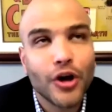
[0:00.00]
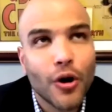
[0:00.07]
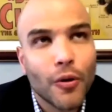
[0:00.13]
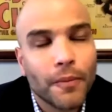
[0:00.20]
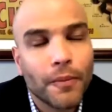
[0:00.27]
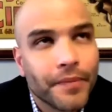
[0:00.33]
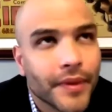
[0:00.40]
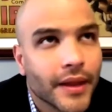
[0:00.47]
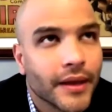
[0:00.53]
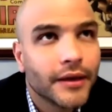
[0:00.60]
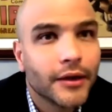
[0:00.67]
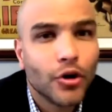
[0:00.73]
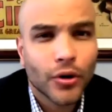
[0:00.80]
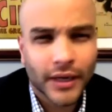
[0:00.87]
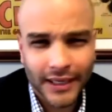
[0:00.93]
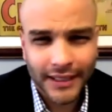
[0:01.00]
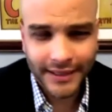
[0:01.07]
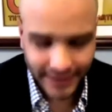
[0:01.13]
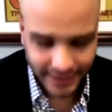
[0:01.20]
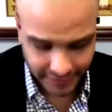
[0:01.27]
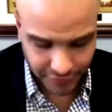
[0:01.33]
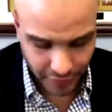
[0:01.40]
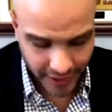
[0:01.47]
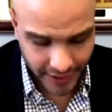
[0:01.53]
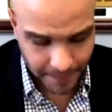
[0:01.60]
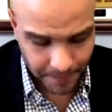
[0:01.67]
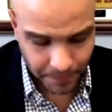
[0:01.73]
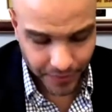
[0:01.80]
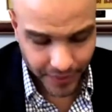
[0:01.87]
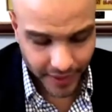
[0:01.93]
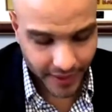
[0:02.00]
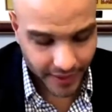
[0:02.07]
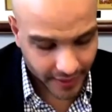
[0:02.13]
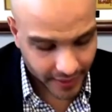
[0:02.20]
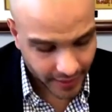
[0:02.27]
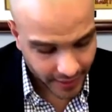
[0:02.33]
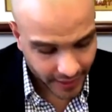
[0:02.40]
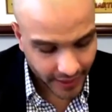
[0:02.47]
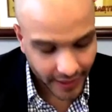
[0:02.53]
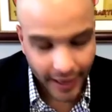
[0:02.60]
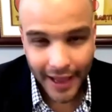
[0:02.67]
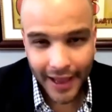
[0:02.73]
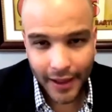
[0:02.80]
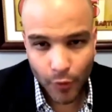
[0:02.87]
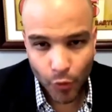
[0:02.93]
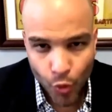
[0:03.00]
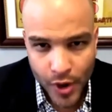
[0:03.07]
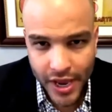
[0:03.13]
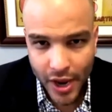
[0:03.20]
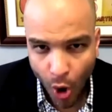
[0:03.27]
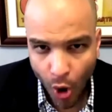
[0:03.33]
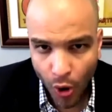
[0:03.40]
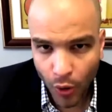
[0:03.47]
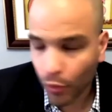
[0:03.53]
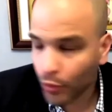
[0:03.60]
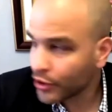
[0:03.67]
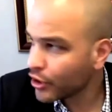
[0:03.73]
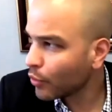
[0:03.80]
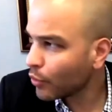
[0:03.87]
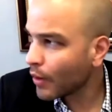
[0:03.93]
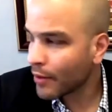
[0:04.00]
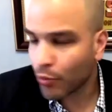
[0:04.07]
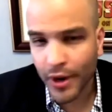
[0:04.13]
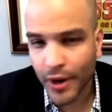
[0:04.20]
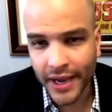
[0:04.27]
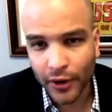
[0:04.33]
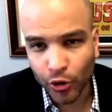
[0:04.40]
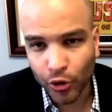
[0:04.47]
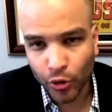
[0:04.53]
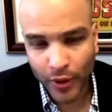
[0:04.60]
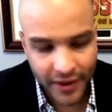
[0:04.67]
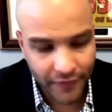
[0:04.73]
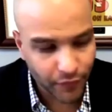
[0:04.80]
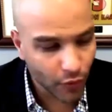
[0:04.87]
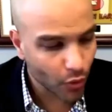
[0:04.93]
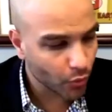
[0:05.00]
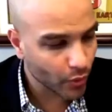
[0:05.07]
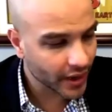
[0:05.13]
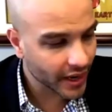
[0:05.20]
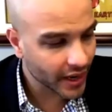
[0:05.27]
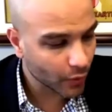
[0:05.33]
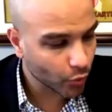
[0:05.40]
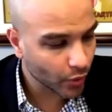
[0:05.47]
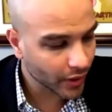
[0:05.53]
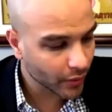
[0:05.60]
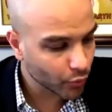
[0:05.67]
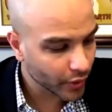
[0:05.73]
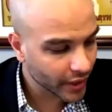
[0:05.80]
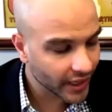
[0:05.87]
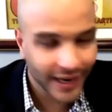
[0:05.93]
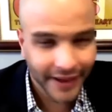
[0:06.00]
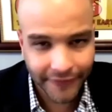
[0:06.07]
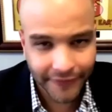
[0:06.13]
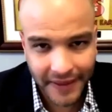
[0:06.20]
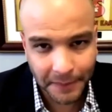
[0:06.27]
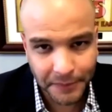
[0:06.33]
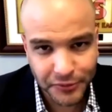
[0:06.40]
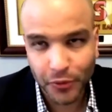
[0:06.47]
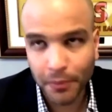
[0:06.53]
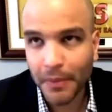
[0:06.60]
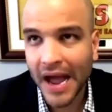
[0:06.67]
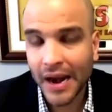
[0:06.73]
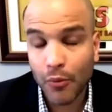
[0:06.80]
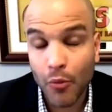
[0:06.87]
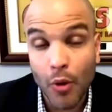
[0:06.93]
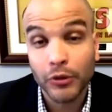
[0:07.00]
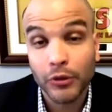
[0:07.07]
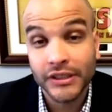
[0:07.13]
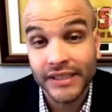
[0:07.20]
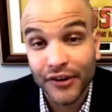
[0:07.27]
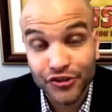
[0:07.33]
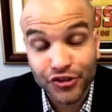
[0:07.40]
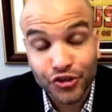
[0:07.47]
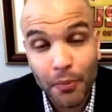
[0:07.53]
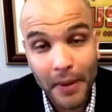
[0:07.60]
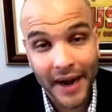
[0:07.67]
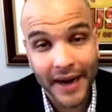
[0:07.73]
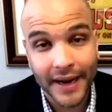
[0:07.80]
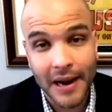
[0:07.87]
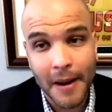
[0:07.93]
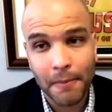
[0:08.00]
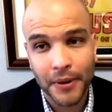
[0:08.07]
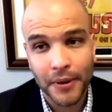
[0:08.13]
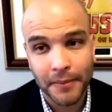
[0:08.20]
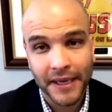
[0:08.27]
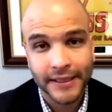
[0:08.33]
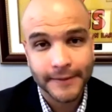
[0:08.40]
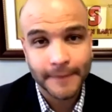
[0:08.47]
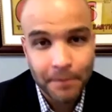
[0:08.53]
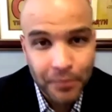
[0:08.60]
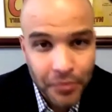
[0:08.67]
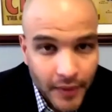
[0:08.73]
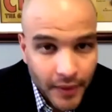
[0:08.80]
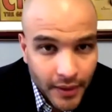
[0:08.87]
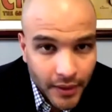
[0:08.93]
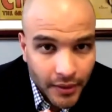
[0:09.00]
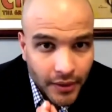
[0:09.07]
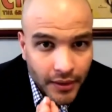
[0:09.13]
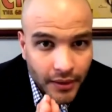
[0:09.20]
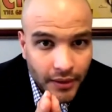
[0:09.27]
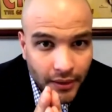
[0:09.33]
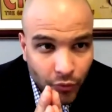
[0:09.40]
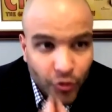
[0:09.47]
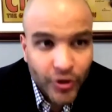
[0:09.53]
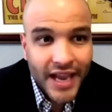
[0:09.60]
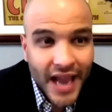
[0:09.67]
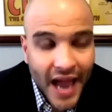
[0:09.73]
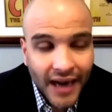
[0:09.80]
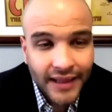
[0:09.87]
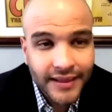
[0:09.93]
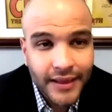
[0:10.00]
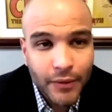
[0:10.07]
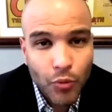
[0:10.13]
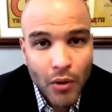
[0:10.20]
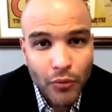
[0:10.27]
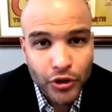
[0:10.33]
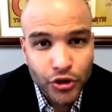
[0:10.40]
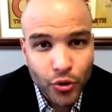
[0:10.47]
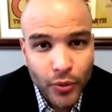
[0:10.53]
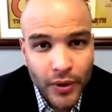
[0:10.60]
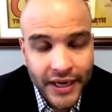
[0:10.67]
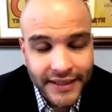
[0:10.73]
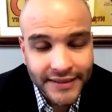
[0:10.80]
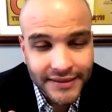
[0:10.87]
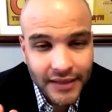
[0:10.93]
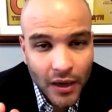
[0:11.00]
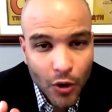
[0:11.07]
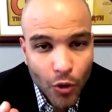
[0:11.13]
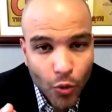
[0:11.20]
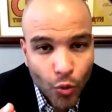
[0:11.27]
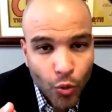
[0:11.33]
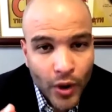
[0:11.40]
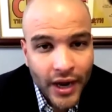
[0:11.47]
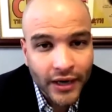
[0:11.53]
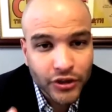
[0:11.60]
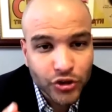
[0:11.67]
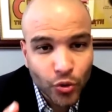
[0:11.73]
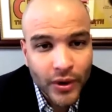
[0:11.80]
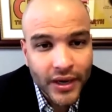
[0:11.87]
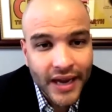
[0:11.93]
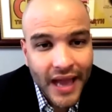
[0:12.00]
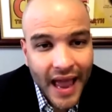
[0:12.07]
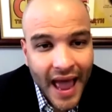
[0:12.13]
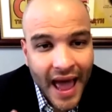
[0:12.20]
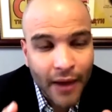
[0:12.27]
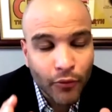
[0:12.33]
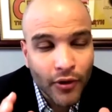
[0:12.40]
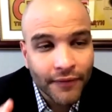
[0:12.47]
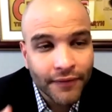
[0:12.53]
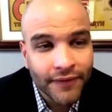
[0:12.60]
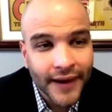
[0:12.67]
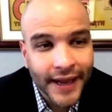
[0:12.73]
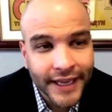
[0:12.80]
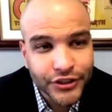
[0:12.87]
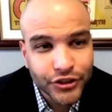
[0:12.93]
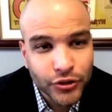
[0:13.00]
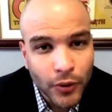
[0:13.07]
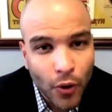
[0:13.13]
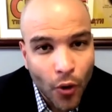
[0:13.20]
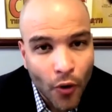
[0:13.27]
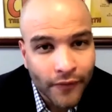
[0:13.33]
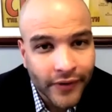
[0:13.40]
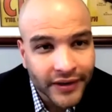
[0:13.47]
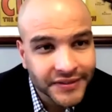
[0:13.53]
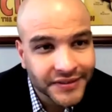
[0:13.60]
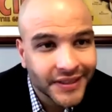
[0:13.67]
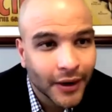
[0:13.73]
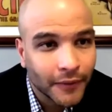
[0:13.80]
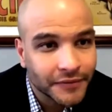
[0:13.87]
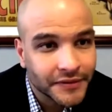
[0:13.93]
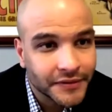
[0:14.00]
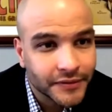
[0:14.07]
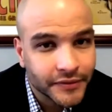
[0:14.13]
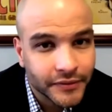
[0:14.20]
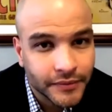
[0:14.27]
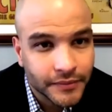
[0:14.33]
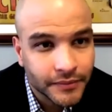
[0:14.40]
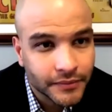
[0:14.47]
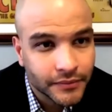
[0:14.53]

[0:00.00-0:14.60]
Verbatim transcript: so look at it like this okay we all we, you know when we are grateful when uh, when we lift up somebody when we tell somebody compliment reality what we're doing is we are doing a reflection of ourselves